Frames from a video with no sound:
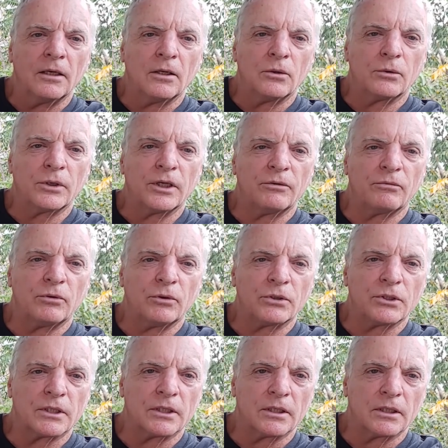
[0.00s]
Okay,
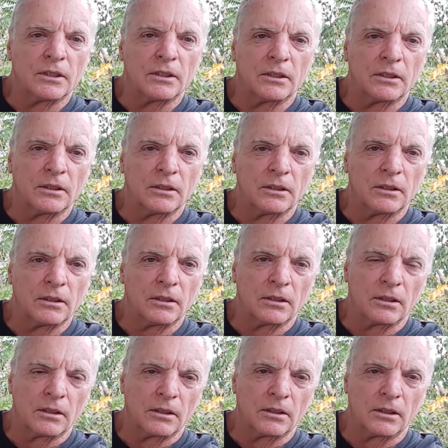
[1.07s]
folks,
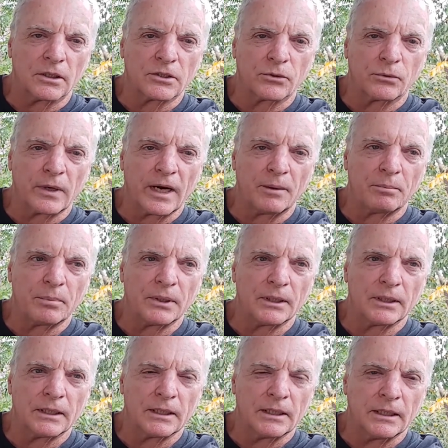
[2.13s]
that's a wrap.
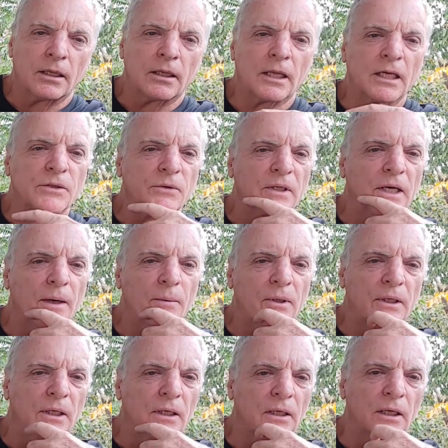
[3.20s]
Thanks for coming.
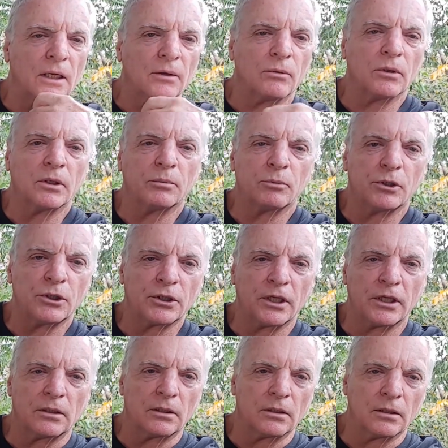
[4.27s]
I really appreciate
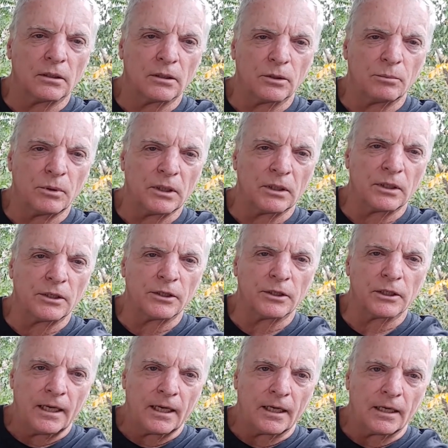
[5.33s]
you being here,
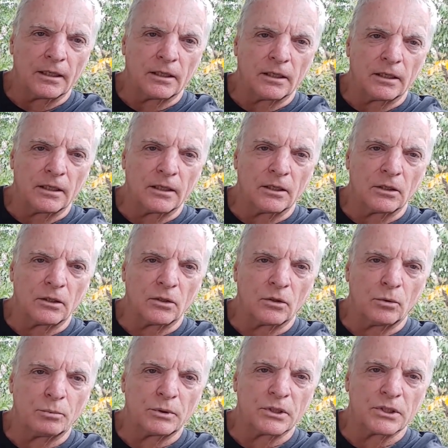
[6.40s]
and I
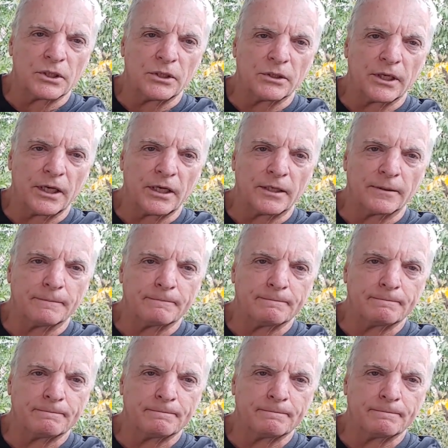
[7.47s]
hope to see you again.